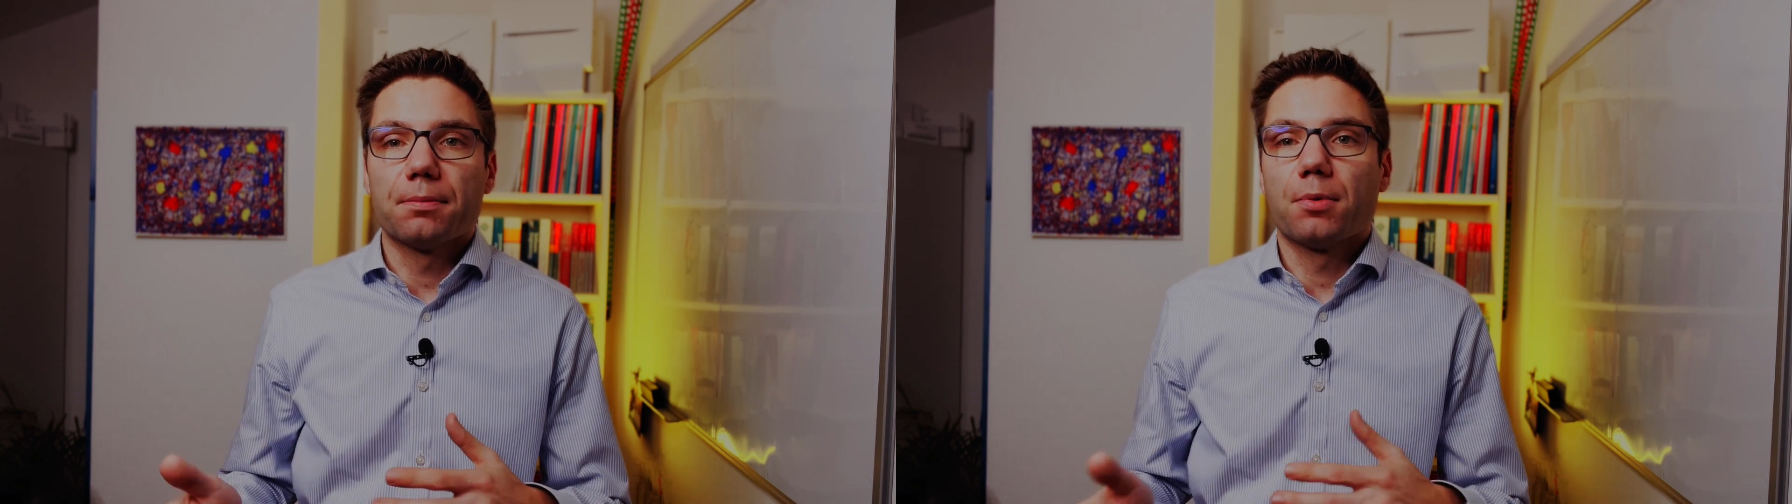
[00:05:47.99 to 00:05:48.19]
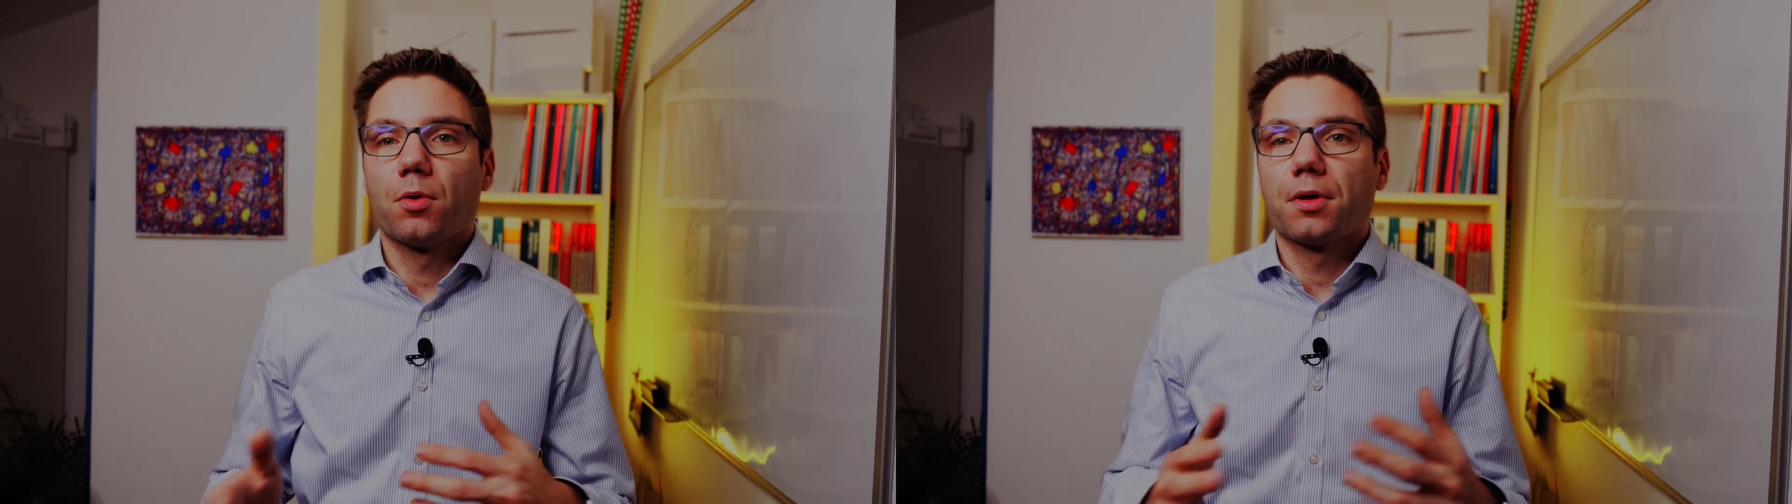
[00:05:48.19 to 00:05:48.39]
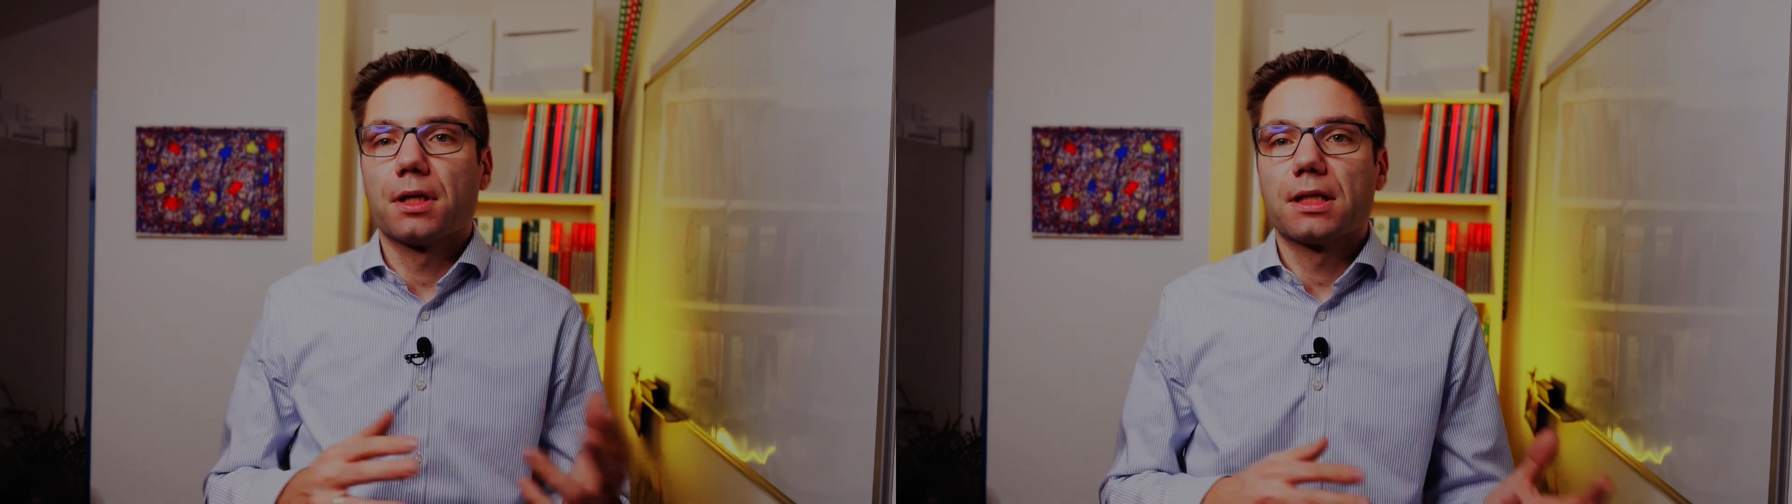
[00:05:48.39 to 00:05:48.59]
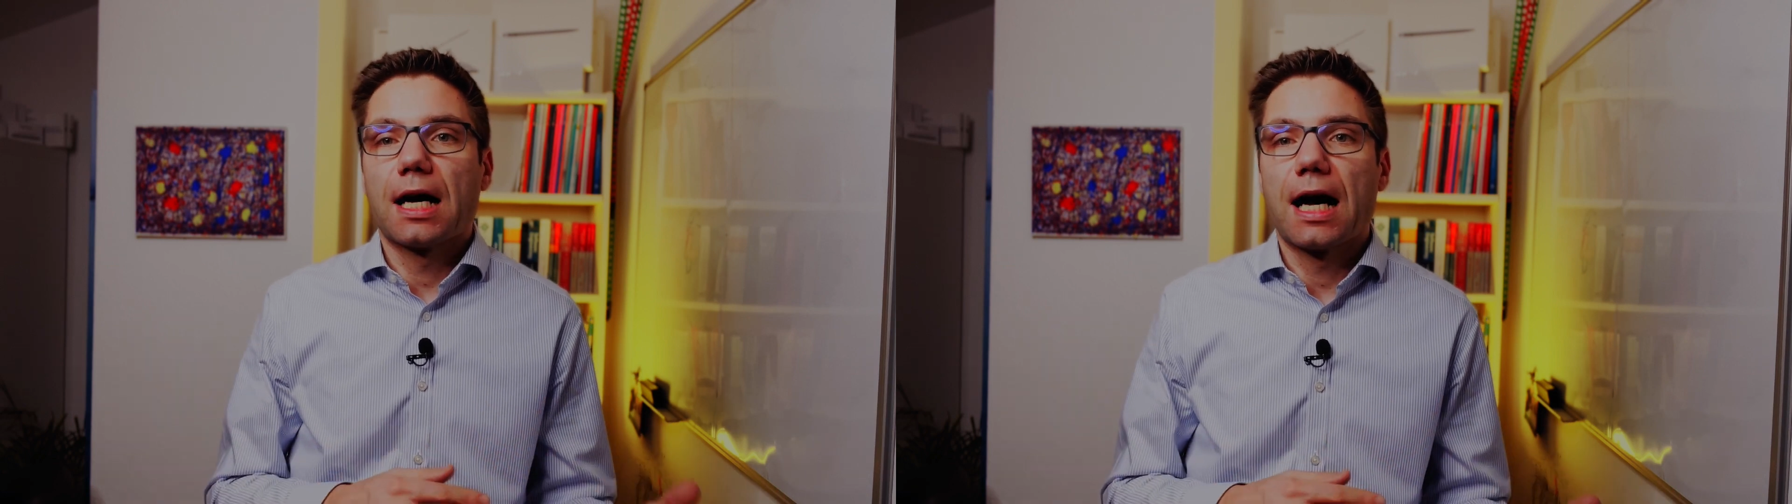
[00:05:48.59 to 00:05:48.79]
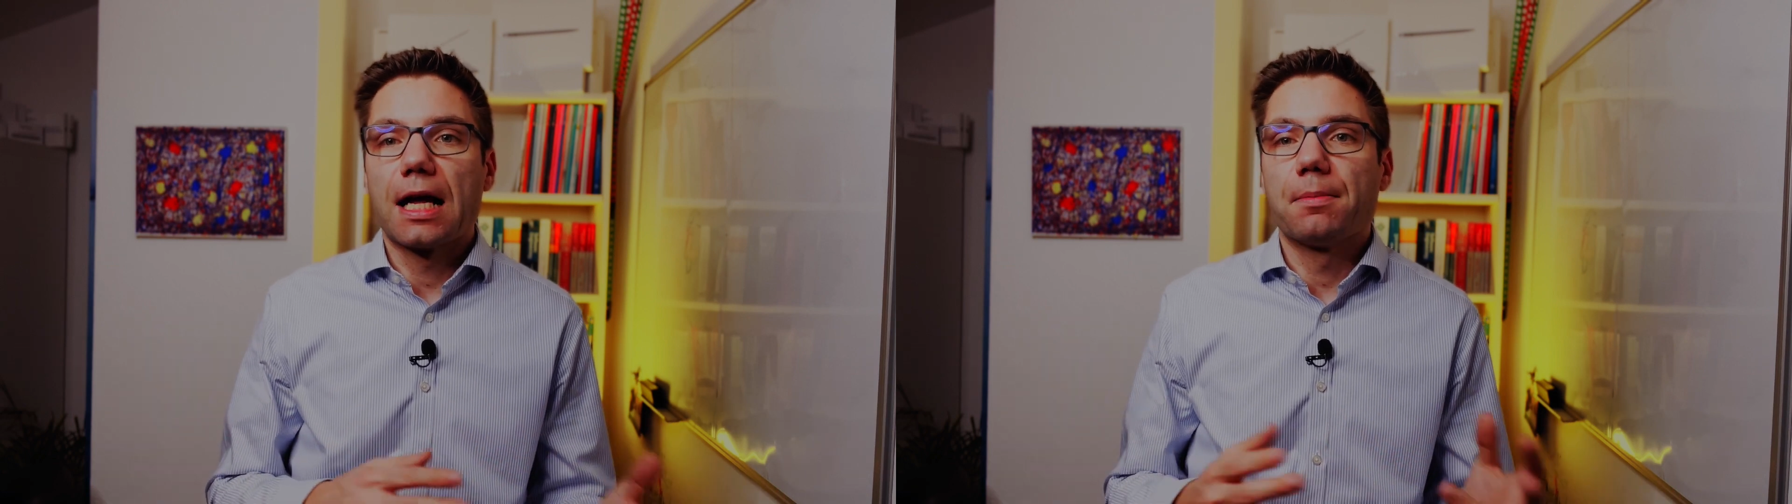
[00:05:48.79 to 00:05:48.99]
both in
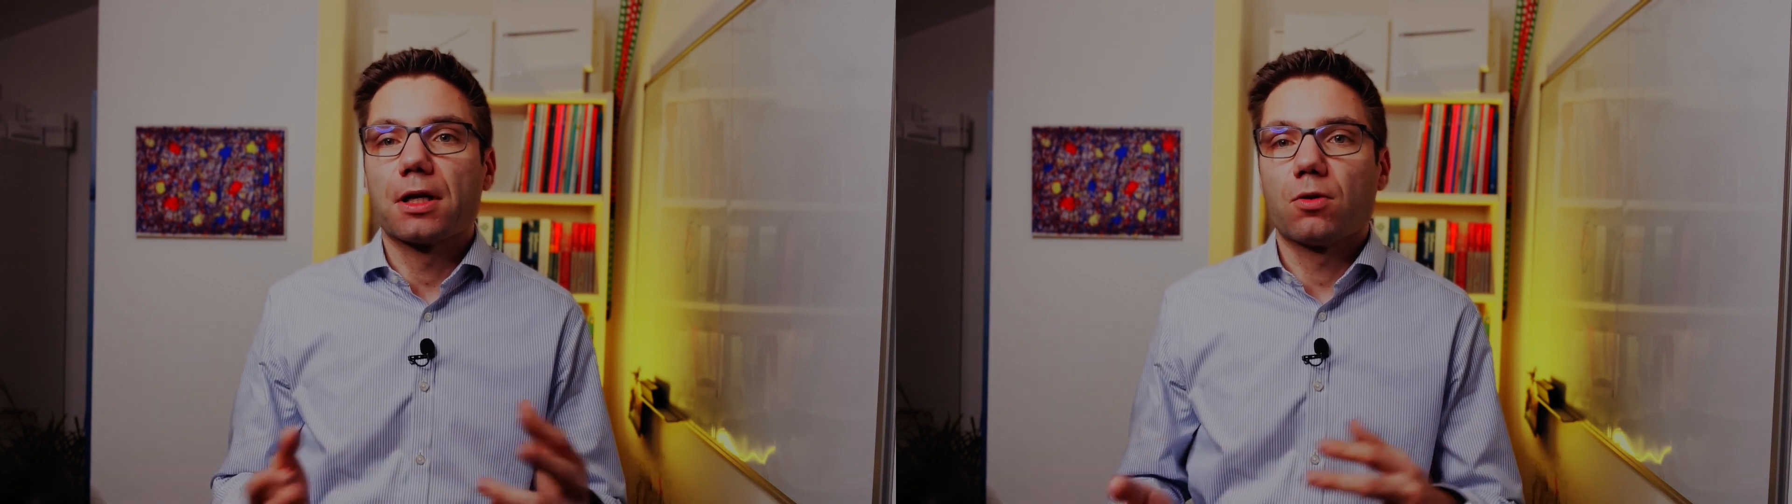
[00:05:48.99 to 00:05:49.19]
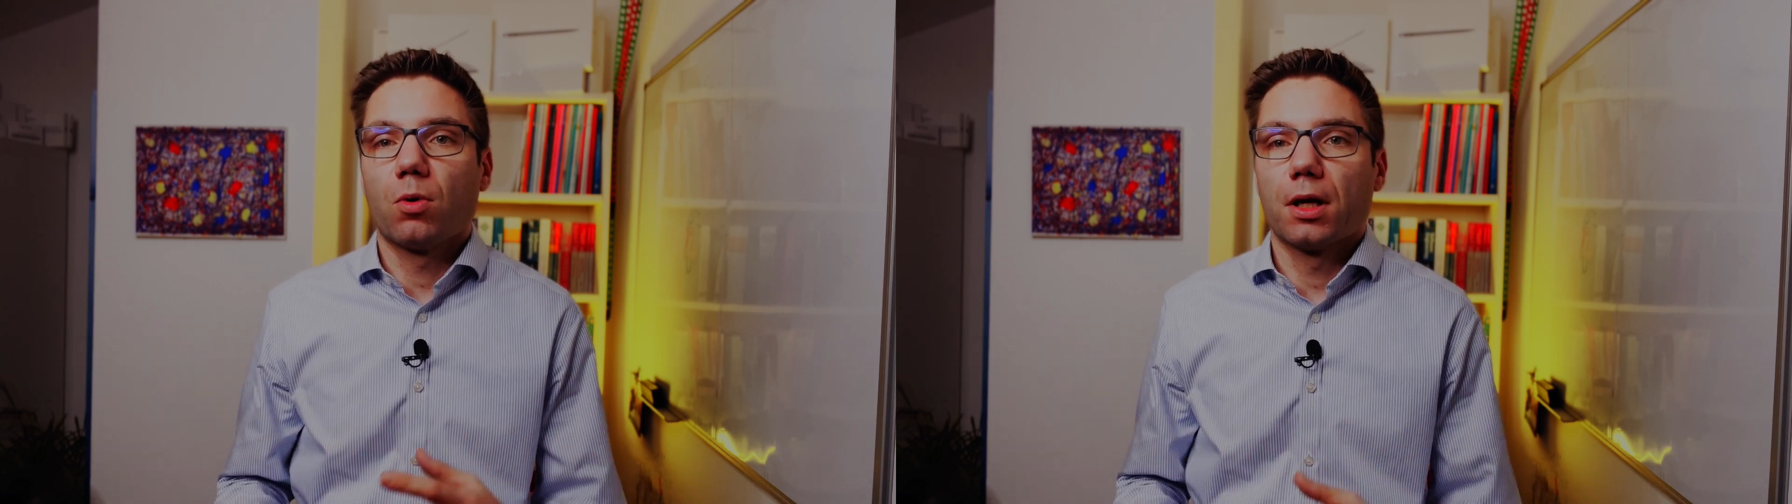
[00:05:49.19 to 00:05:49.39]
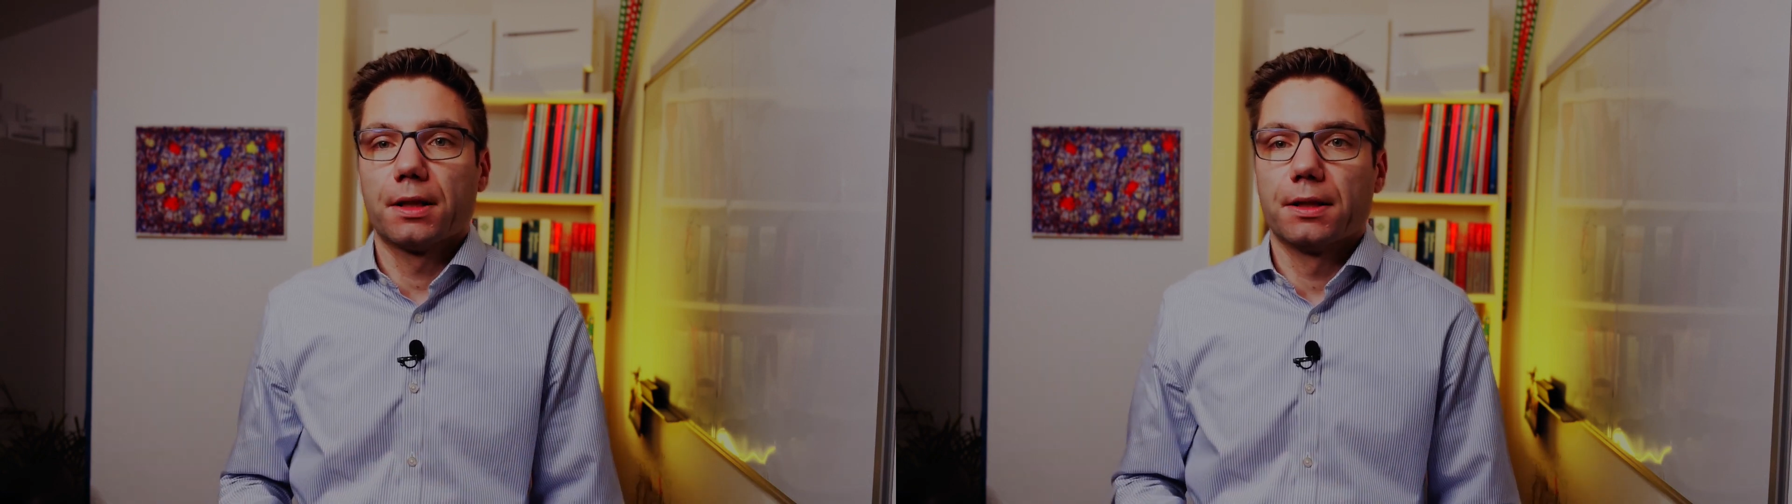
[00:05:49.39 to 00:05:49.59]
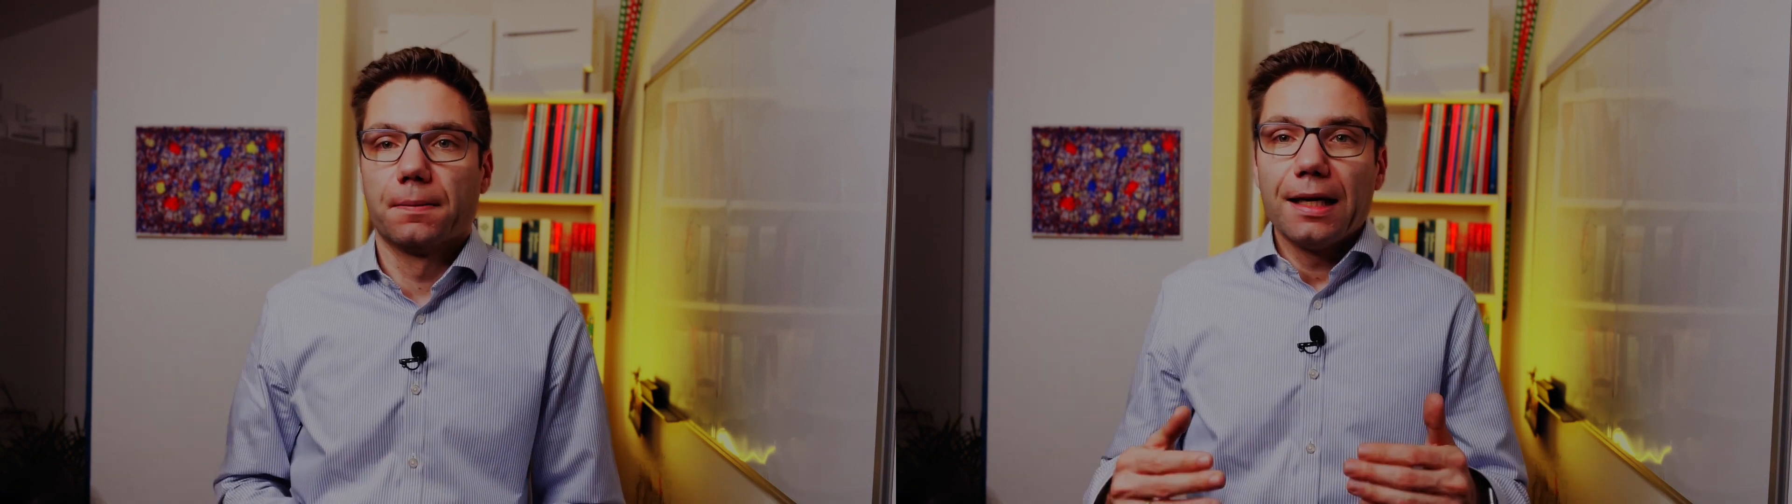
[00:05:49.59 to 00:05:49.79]
time and quality.